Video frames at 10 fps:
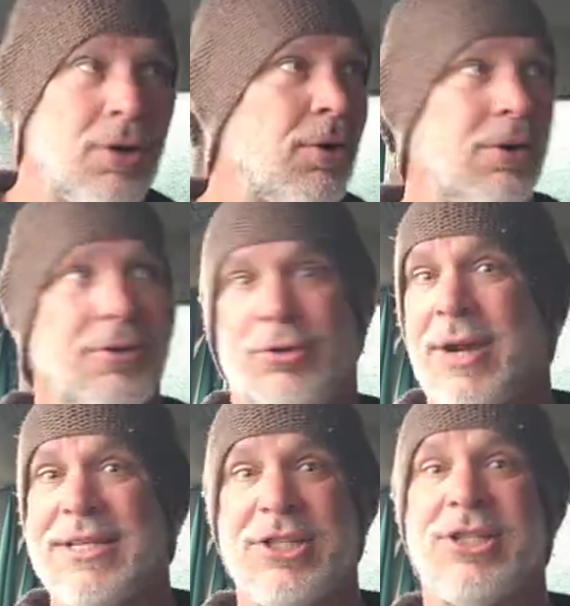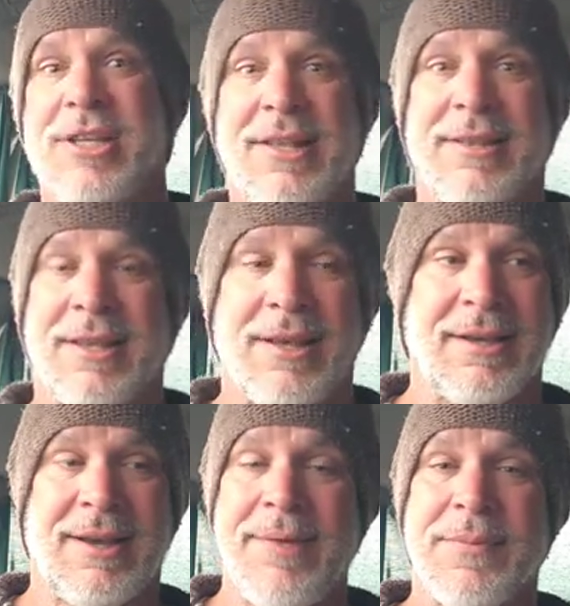or crazy shit that the
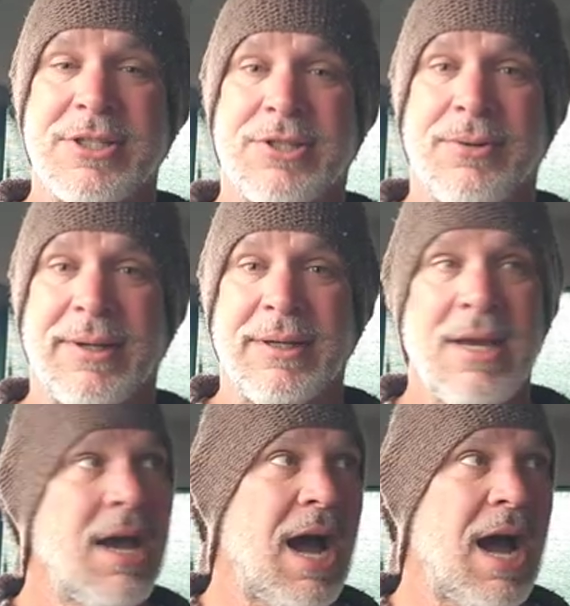government's doing,